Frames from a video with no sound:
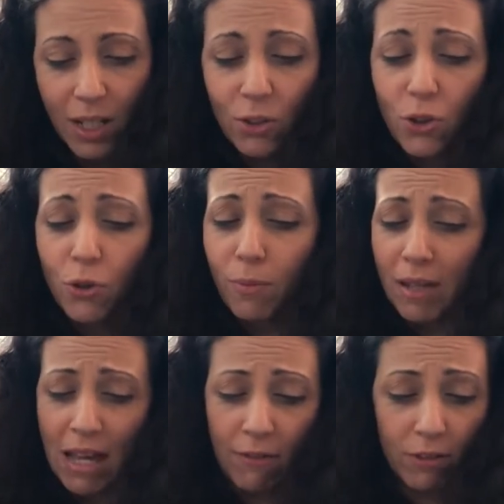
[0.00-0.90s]
"Do be
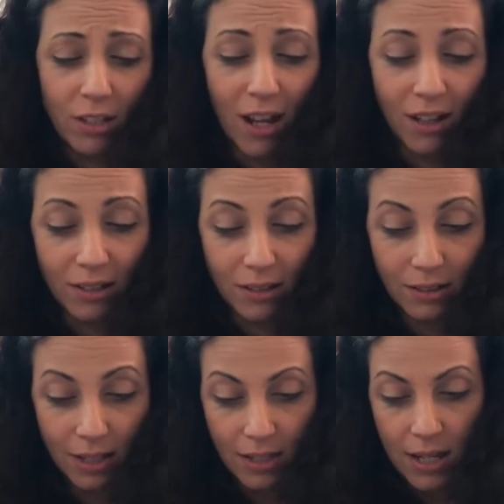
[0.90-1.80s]
careful, child,"
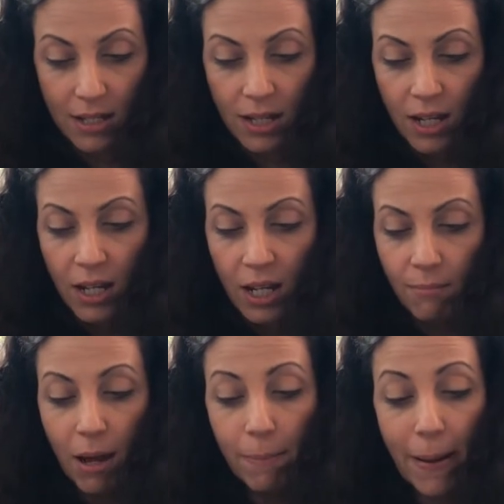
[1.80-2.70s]
he said.
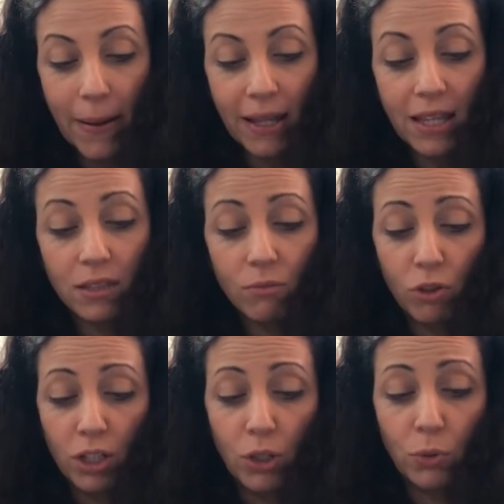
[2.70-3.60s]
"My bark isn't what
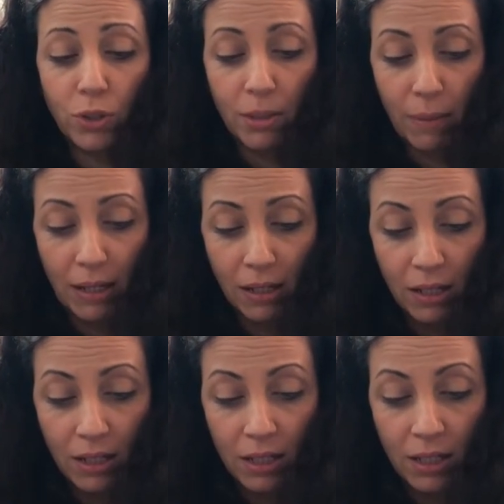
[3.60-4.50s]
it used to be.
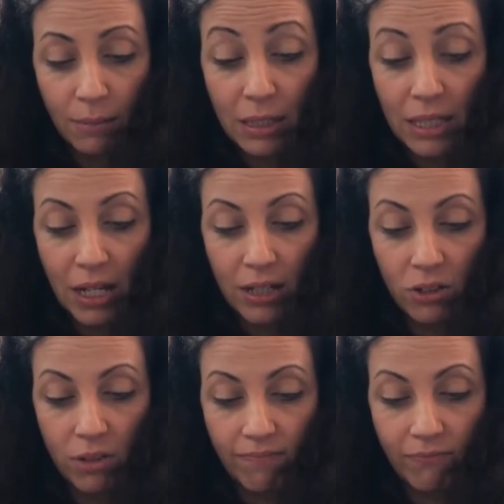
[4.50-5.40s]

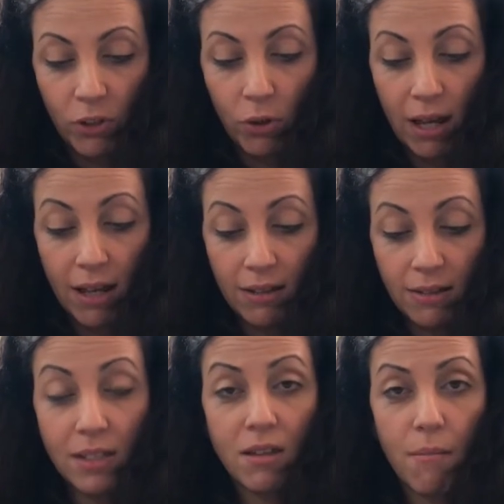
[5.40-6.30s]
Besides, your hand
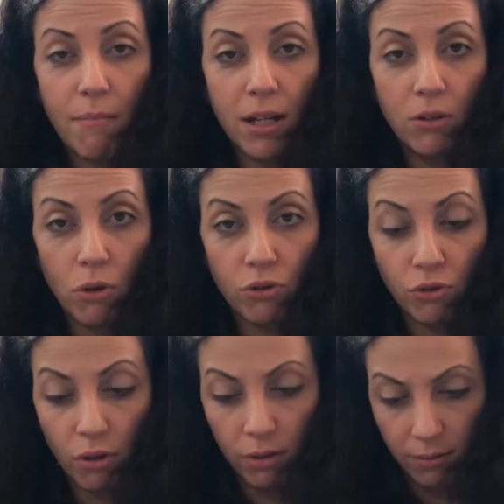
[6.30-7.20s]
is up my
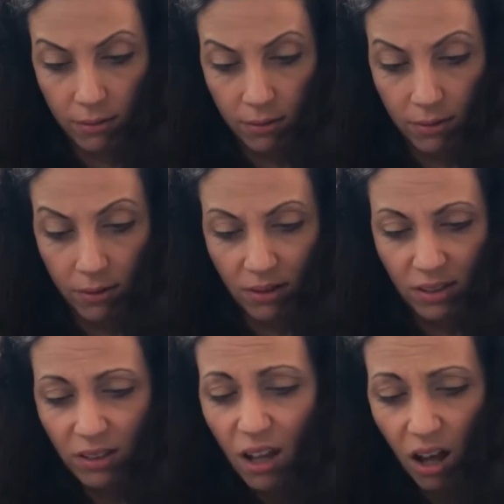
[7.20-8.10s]
nostril."
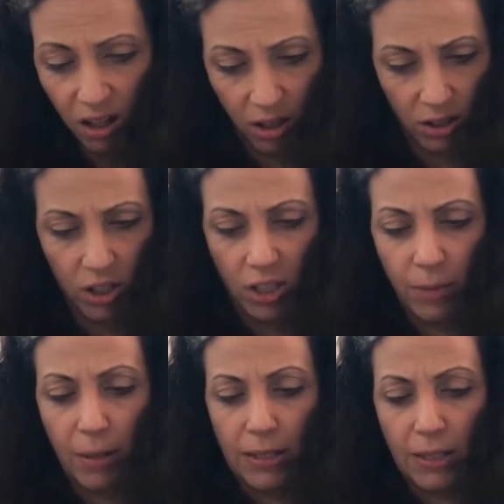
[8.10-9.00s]
"Yuck!" she
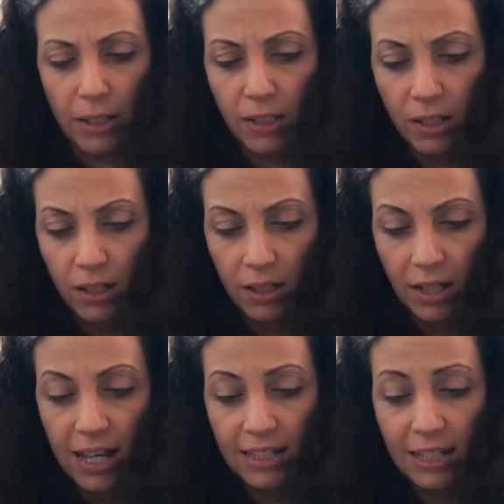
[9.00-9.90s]
spluttered.
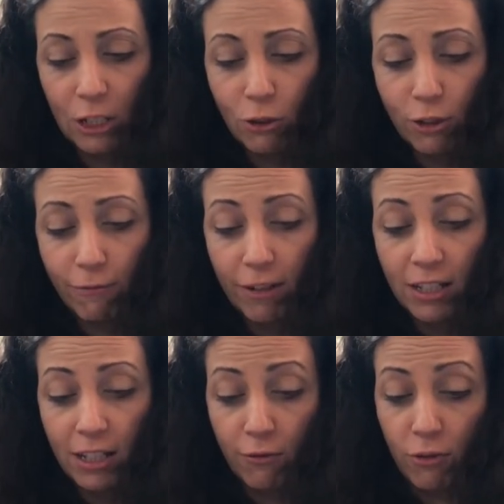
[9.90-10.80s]
Eddie looked
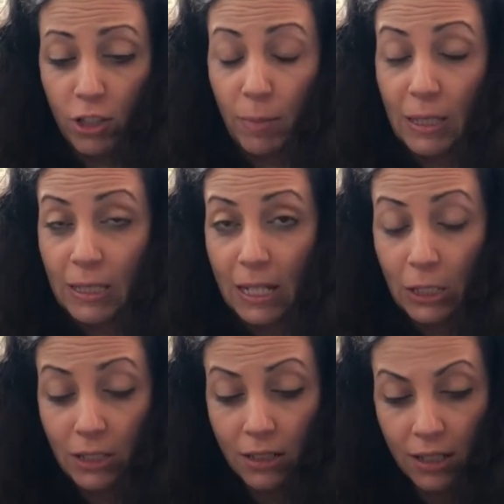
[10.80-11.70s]
offended for a split
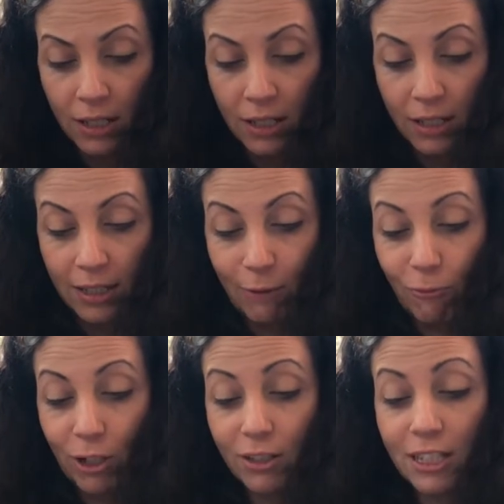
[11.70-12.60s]
second, then
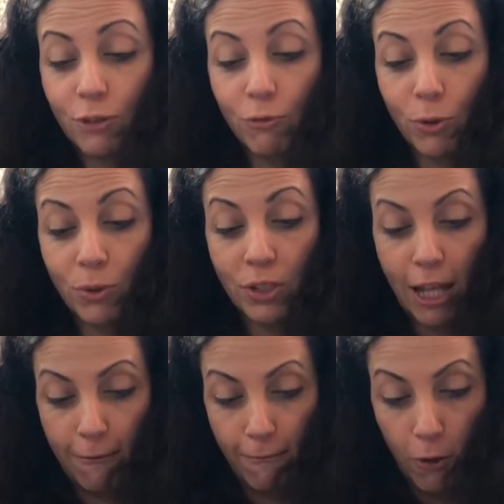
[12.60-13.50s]
wiggled his roots
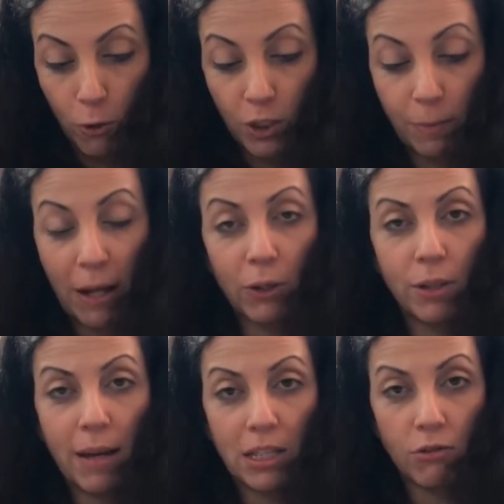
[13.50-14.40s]
and focused back on the
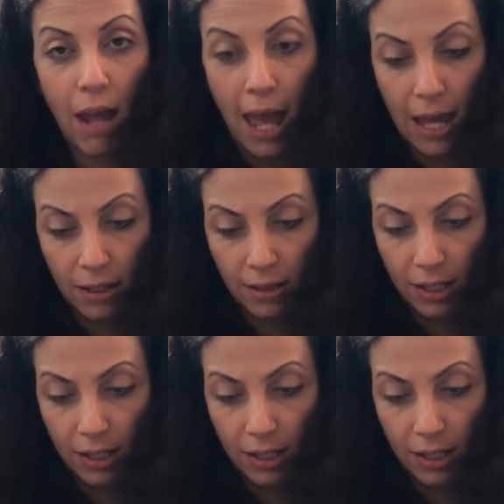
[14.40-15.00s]
matter at hand.